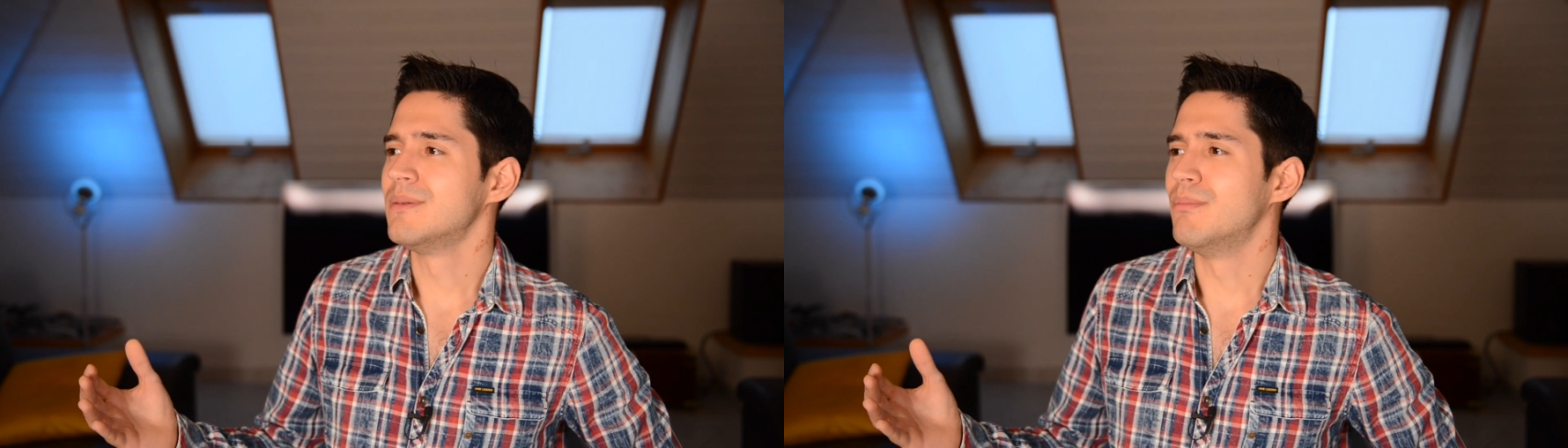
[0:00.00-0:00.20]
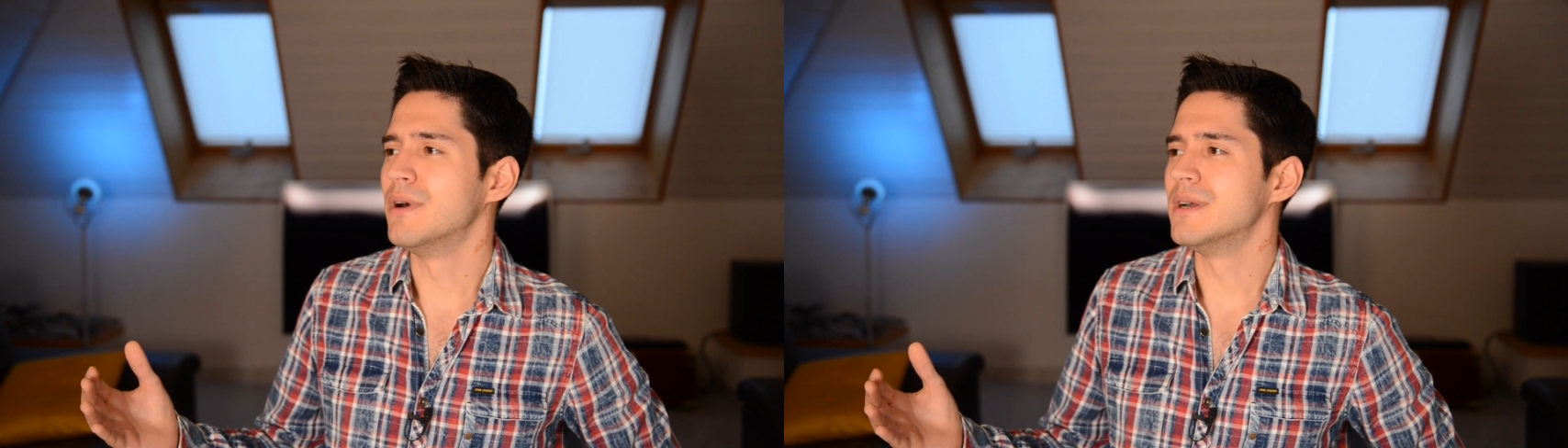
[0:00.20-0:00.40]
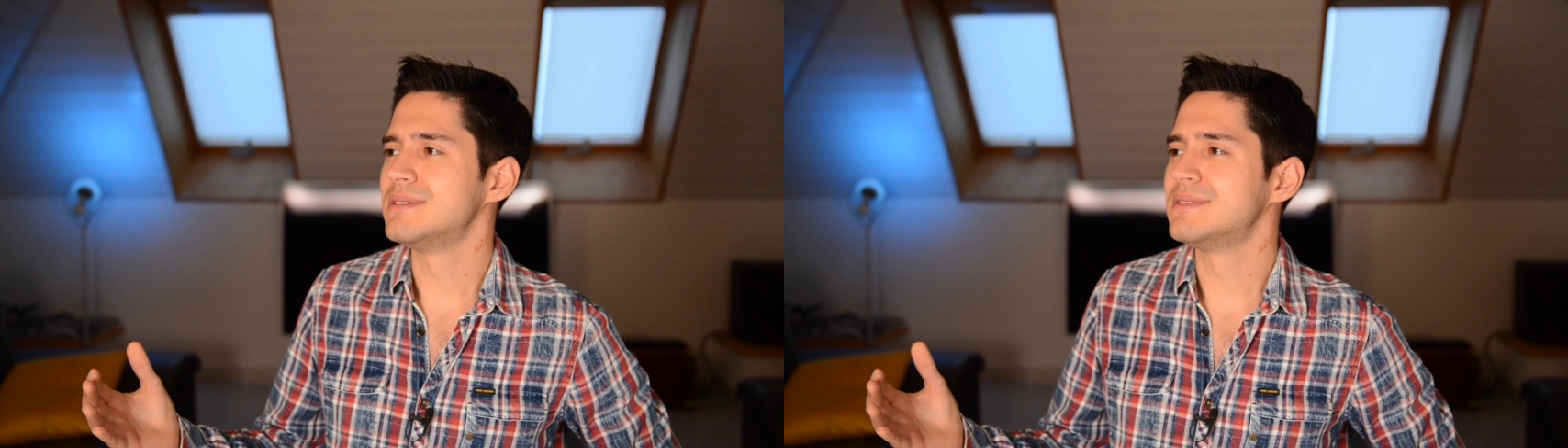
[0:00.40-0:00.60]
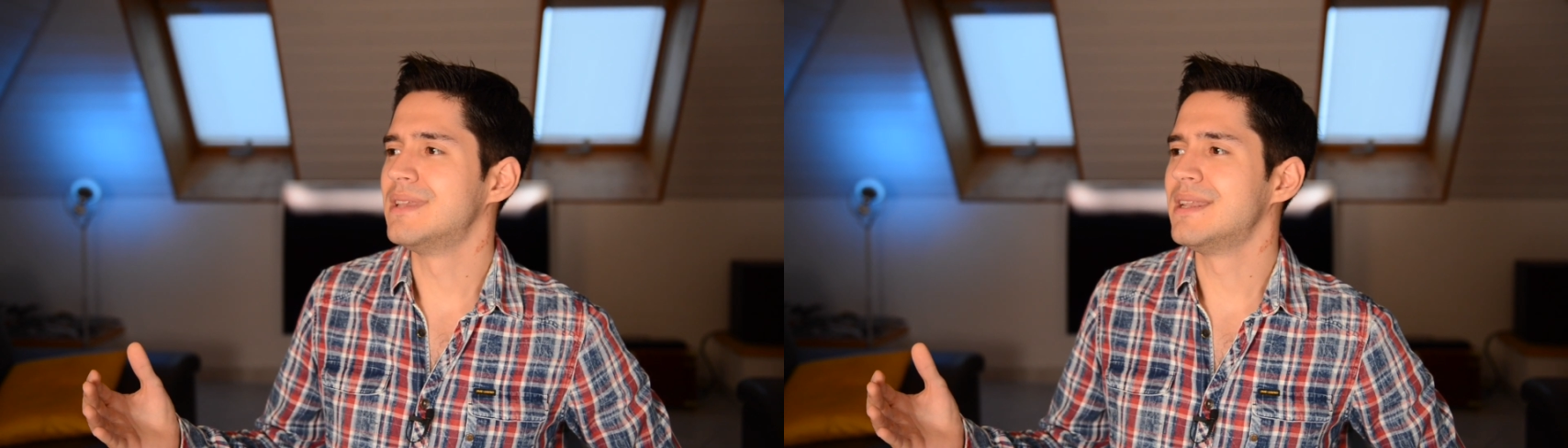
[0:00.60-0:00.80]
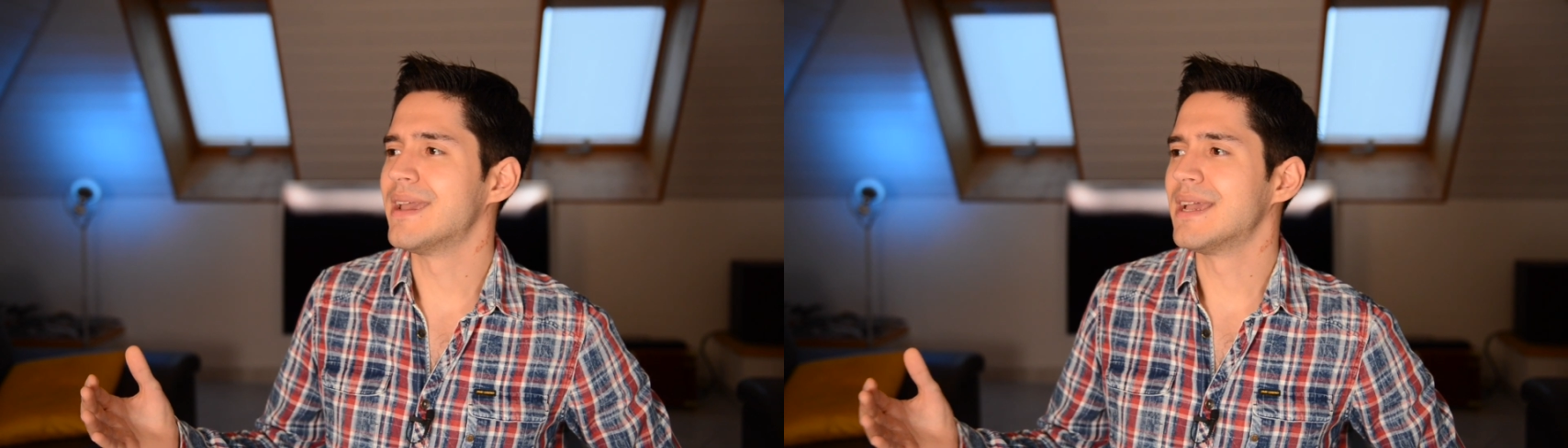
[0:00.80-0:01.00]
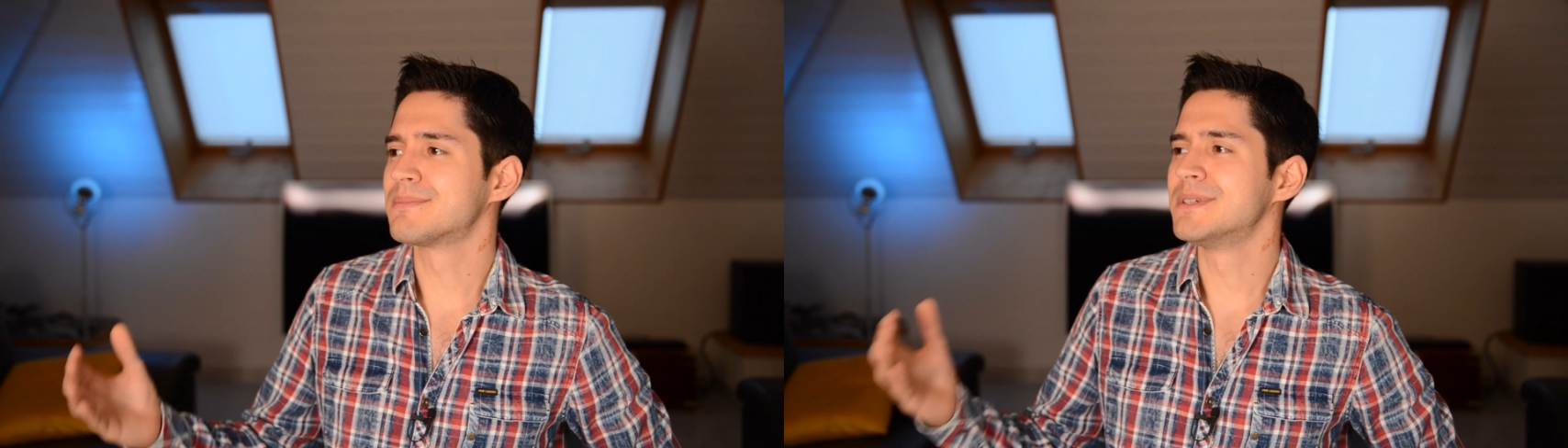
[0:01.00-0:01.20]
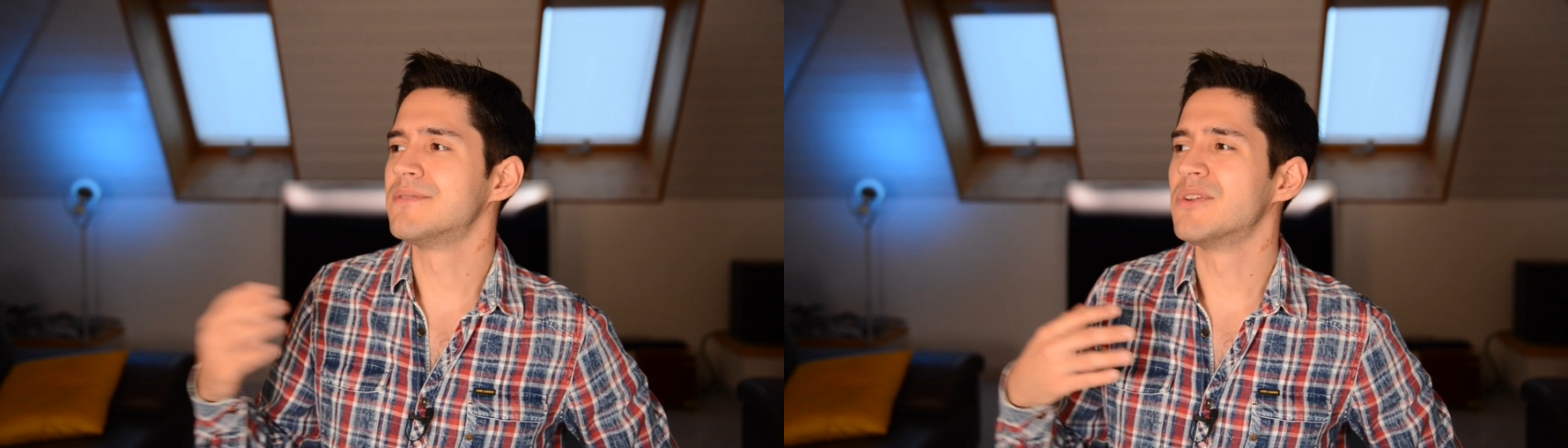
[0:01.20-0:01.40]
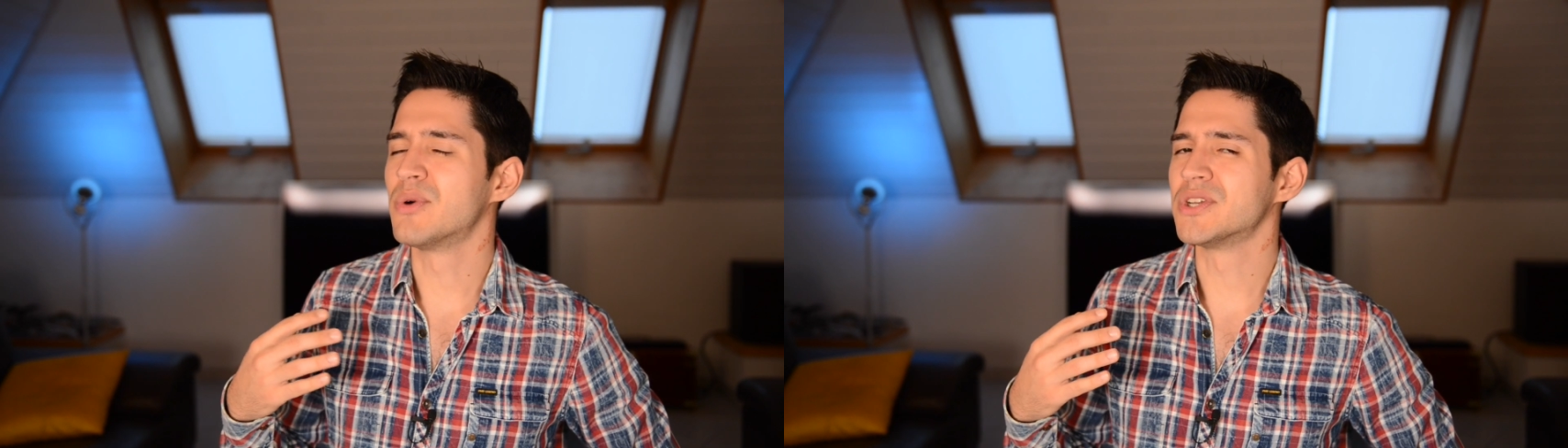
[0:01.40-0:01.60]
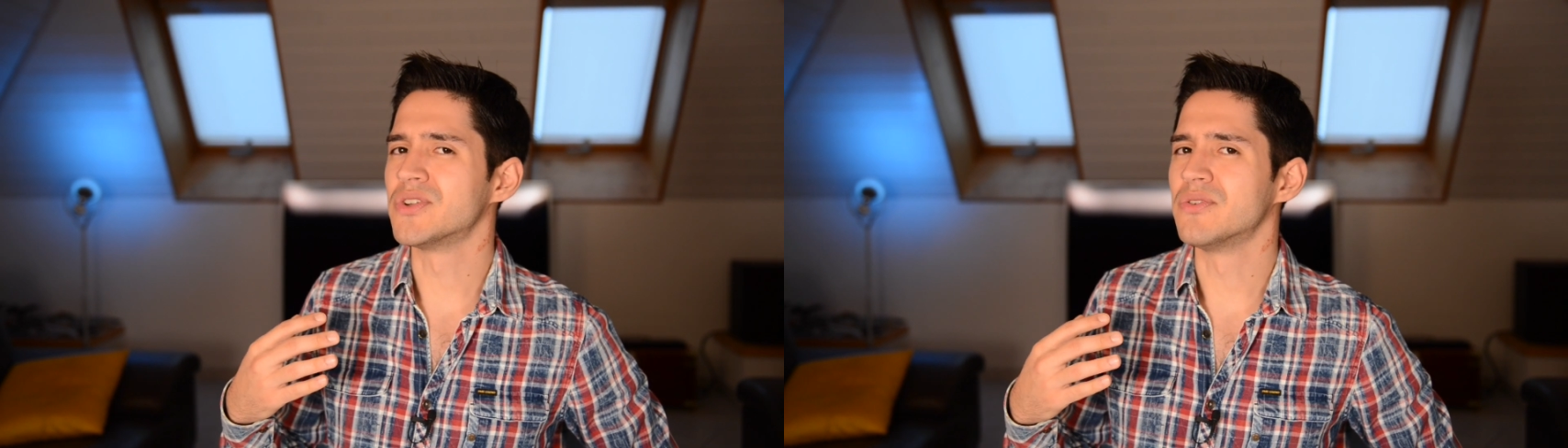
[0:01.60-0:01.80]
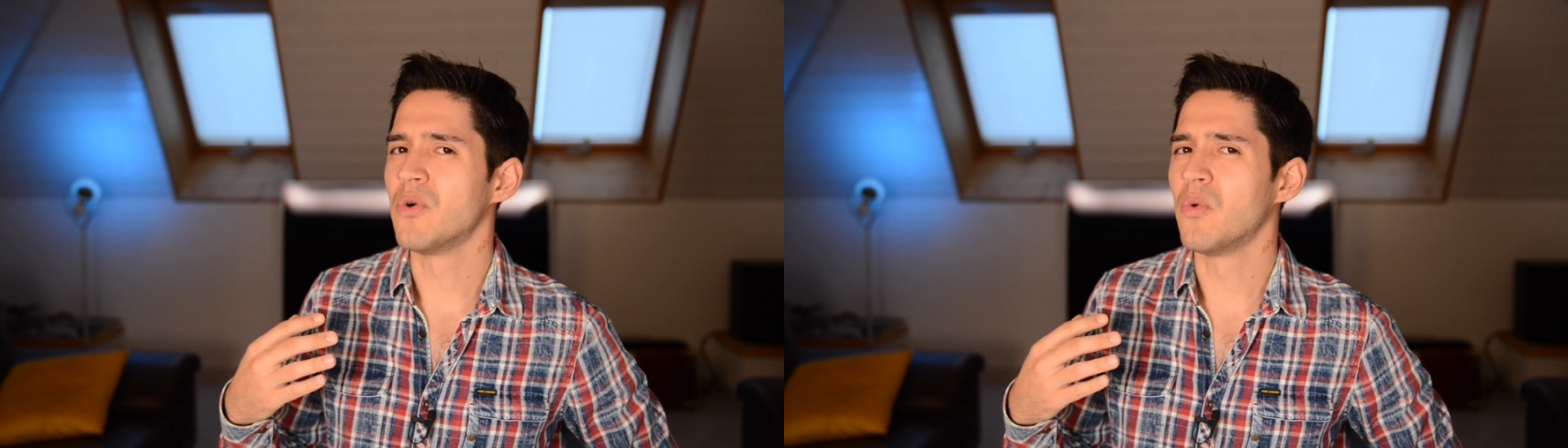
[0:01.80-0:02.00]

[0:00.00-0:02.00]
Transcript: But then I ask myself the question,